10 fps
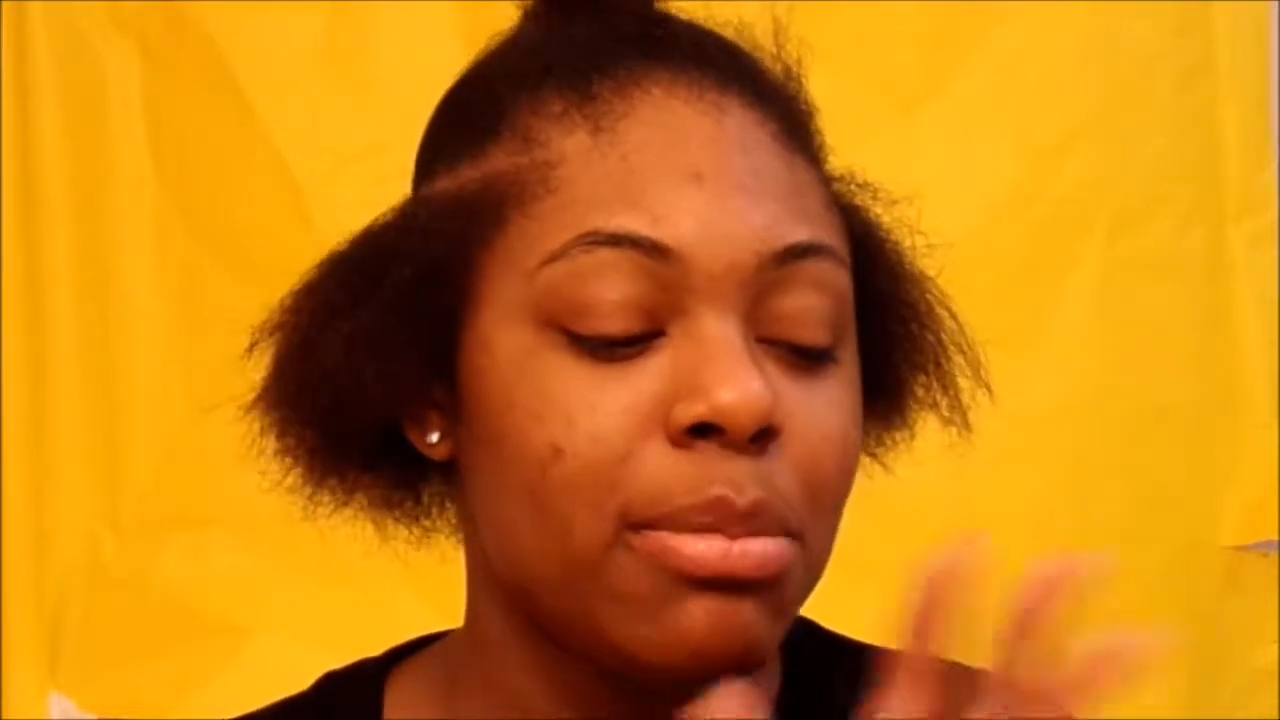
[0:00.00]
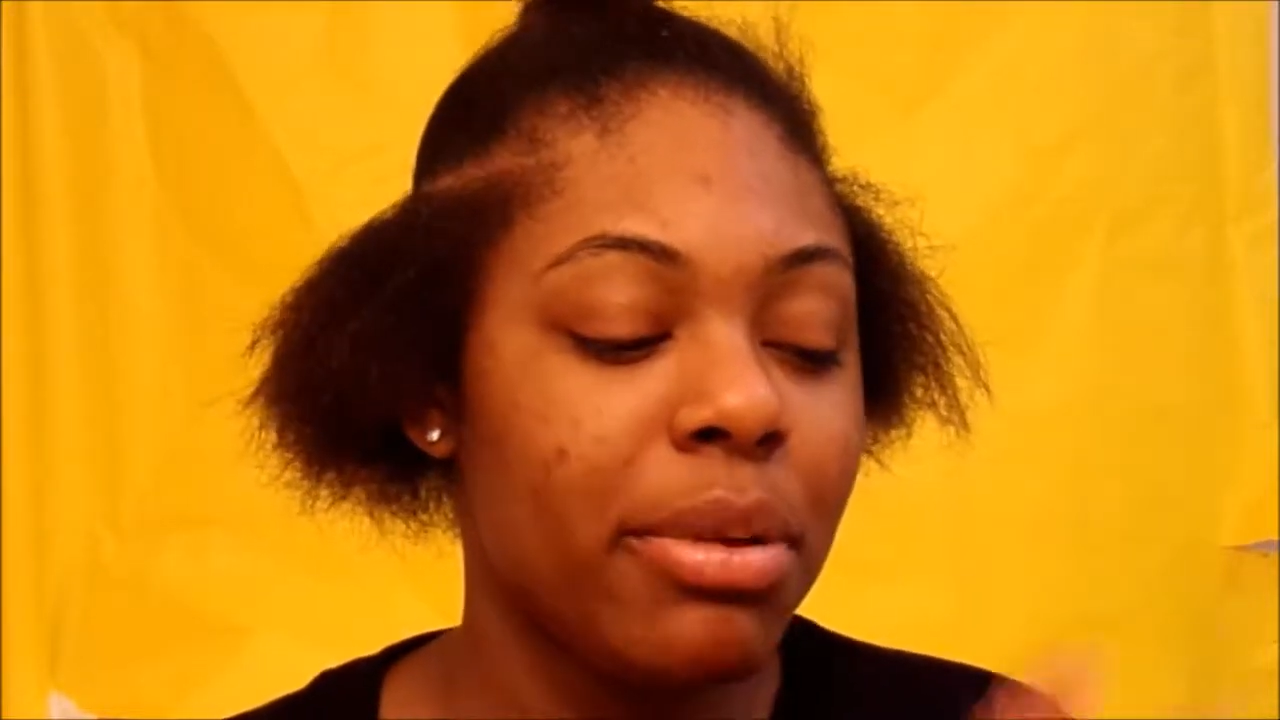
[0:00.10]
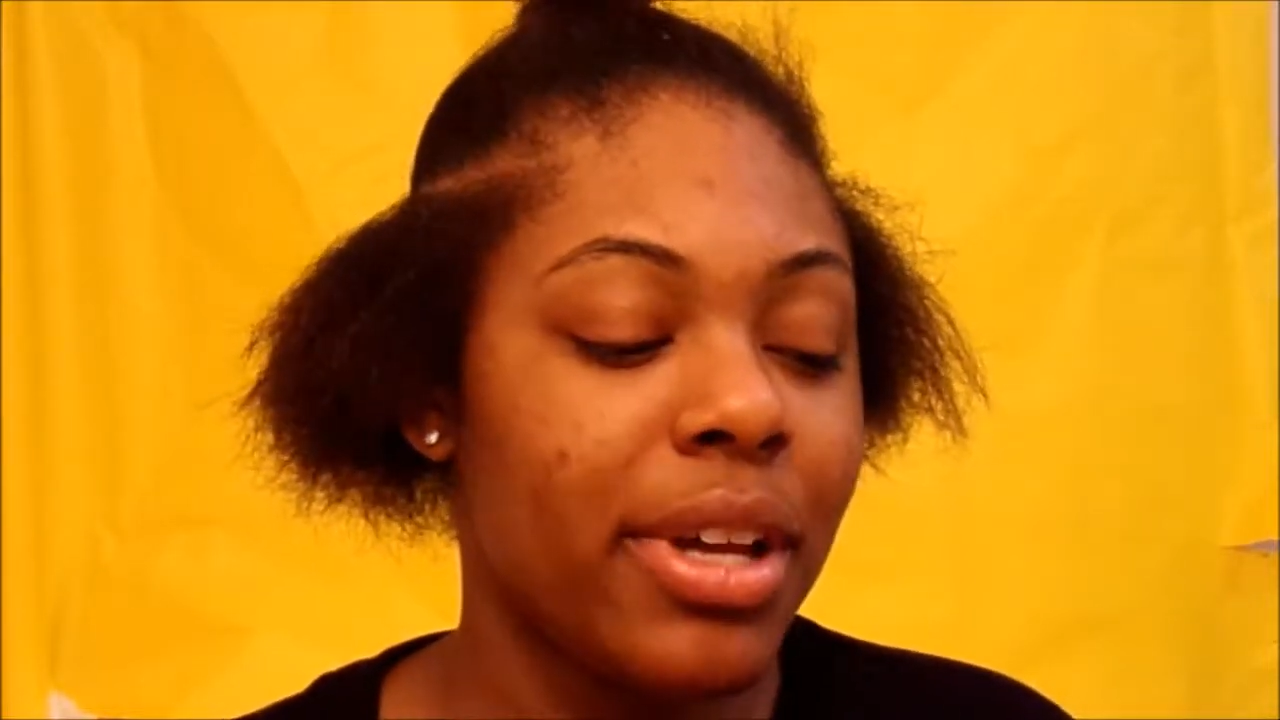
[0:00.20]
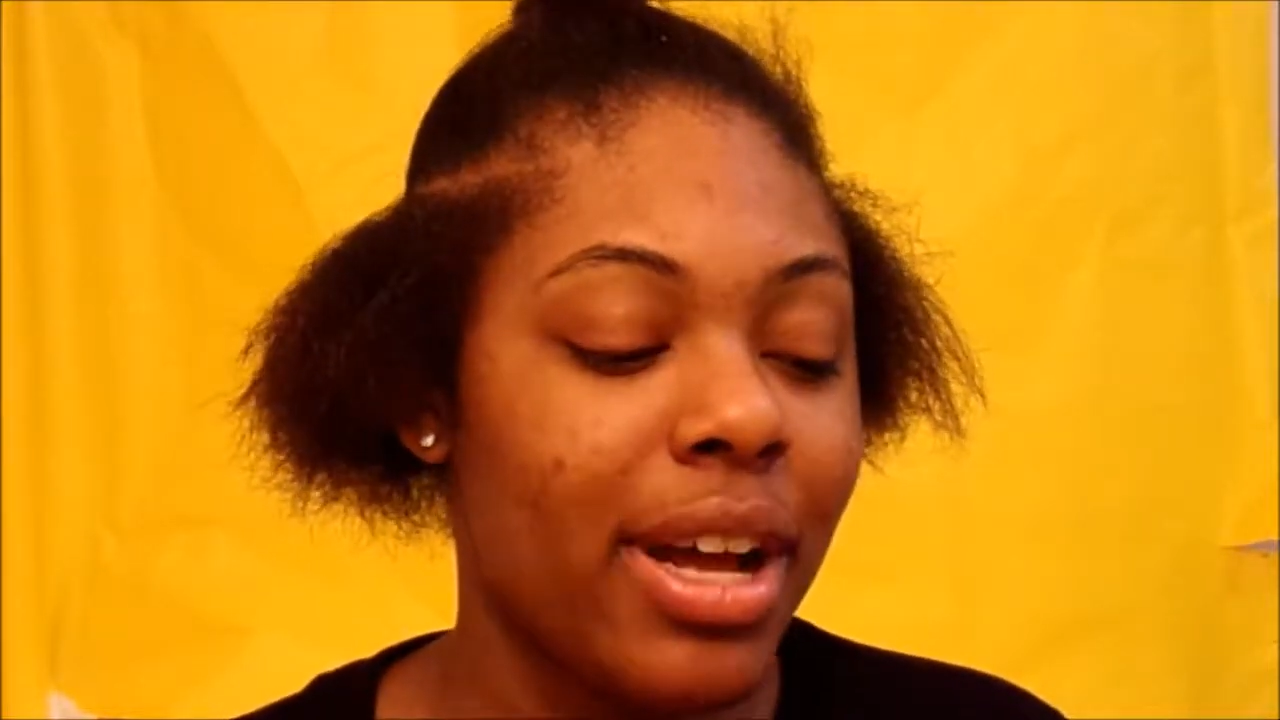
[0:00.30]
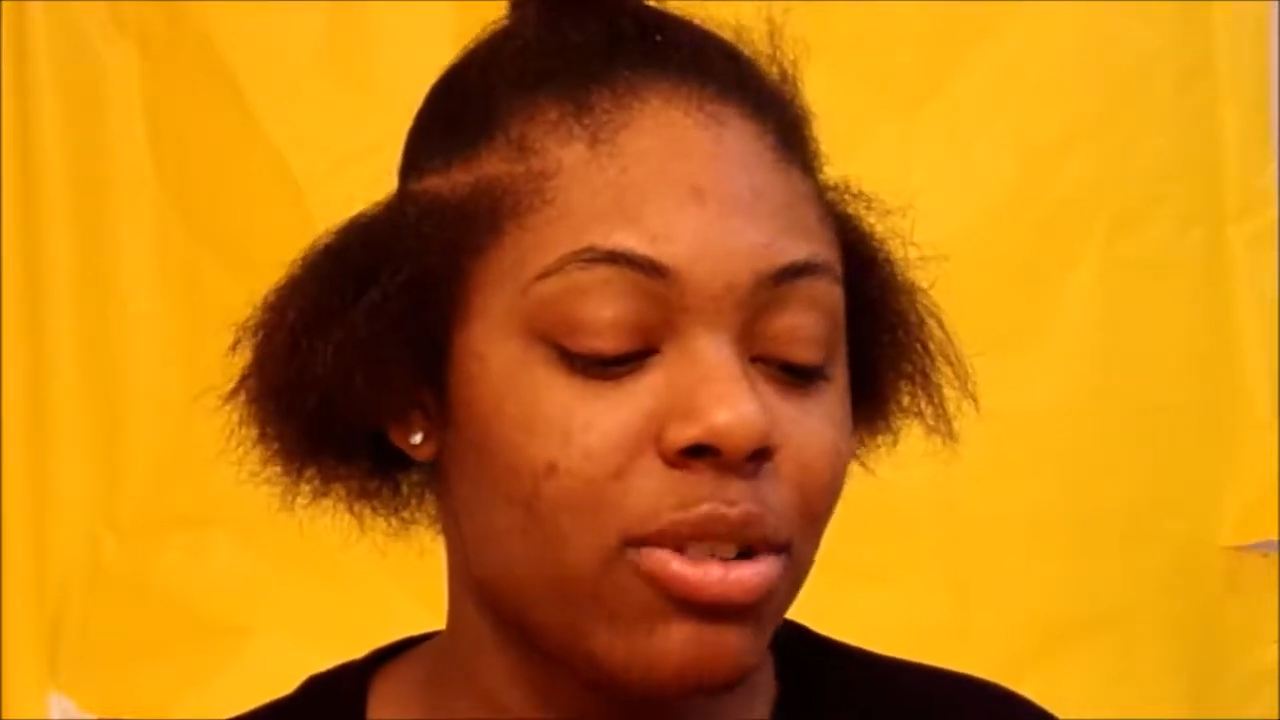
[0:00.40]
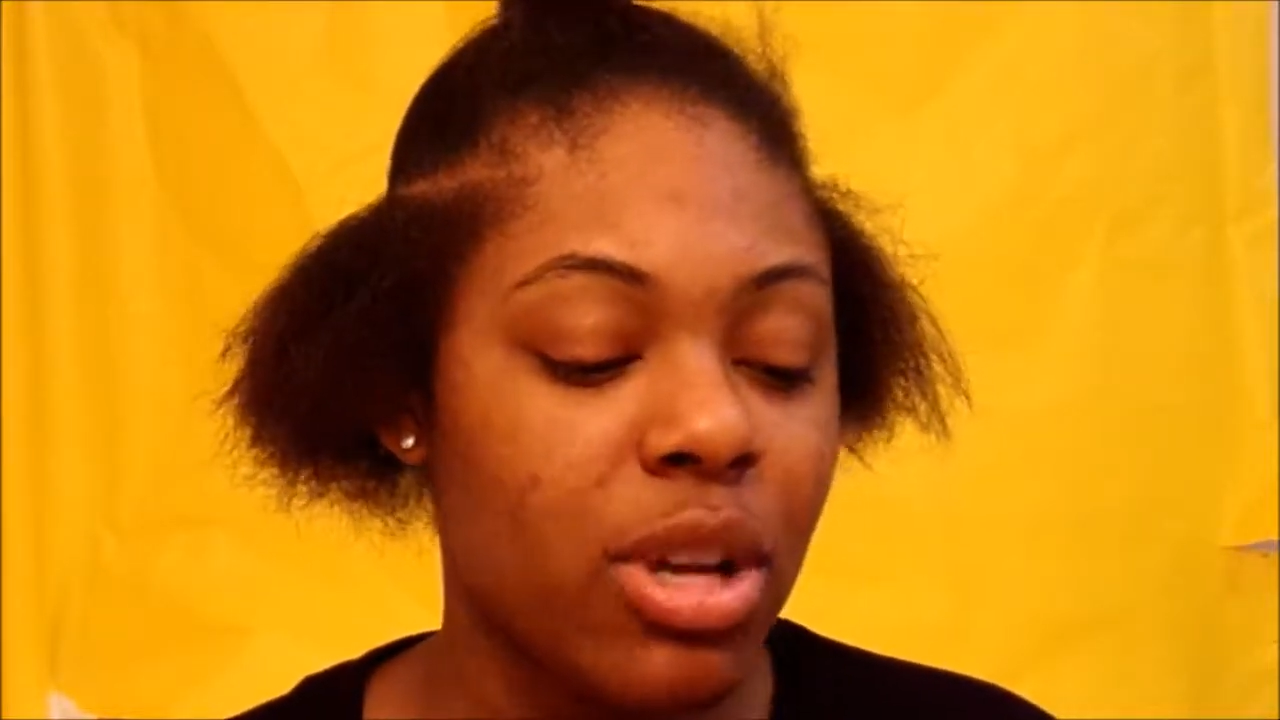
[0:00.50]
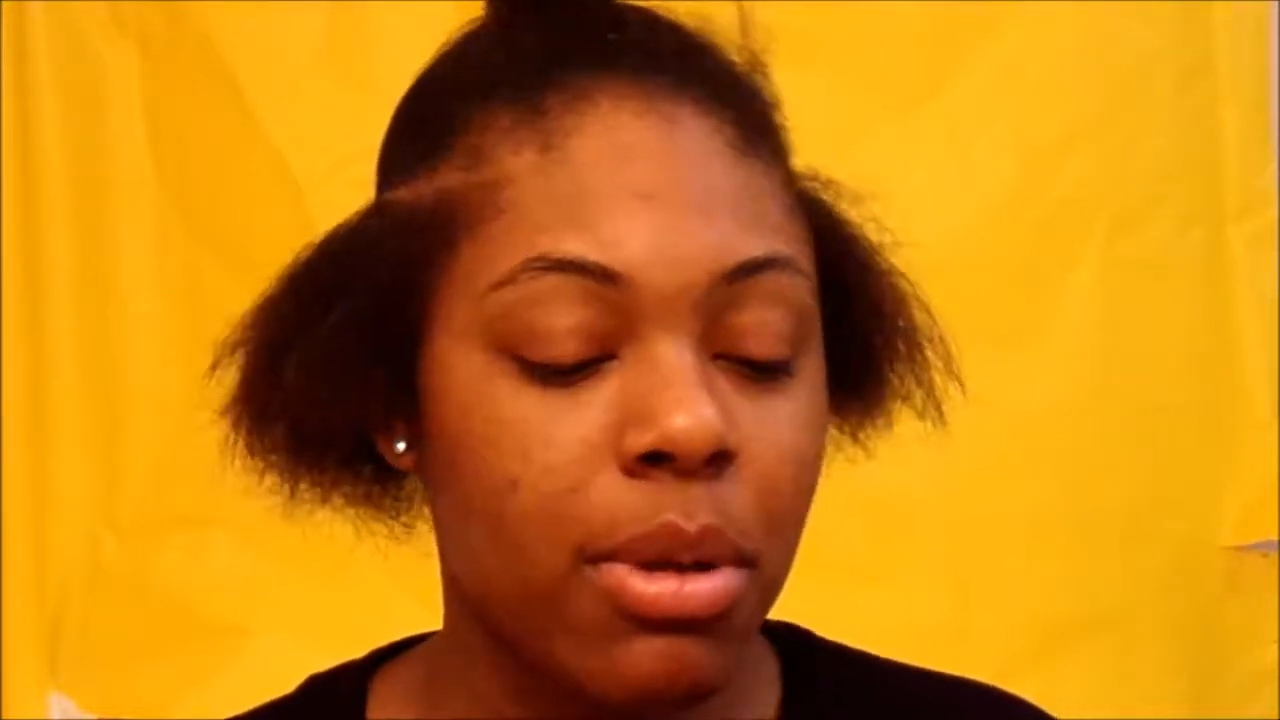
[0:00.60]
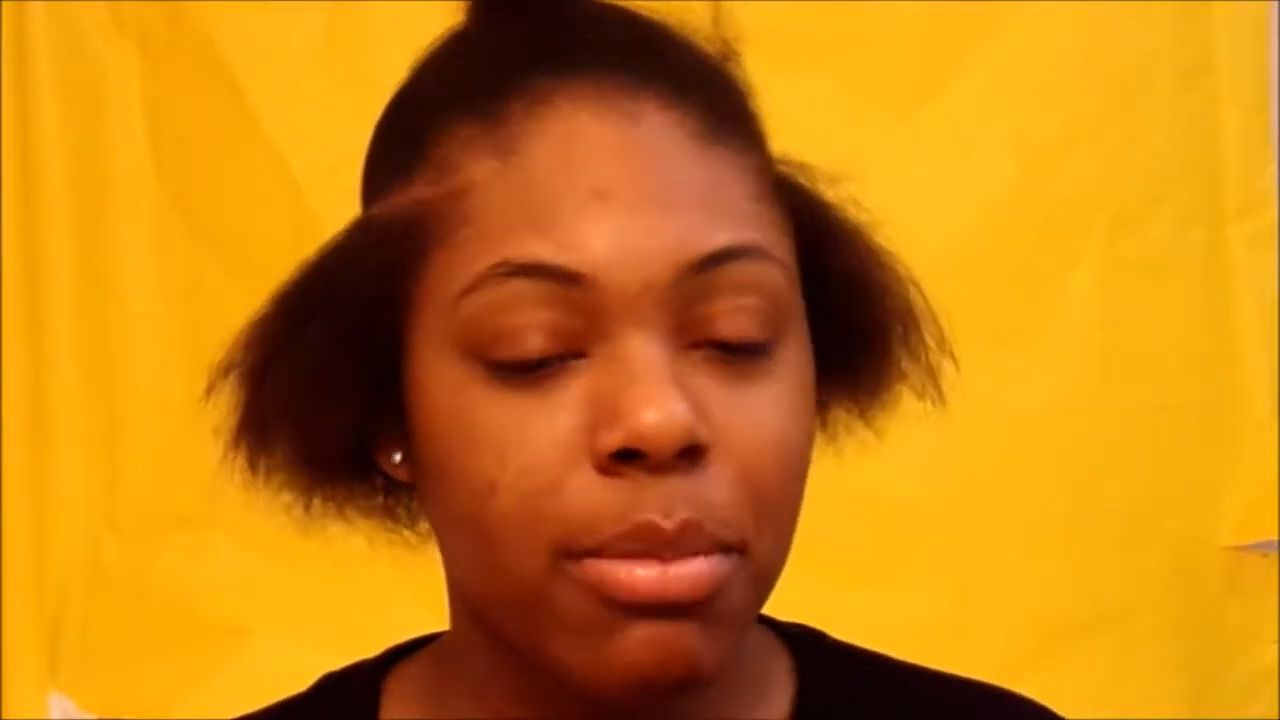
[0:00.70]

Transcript: but I'll try my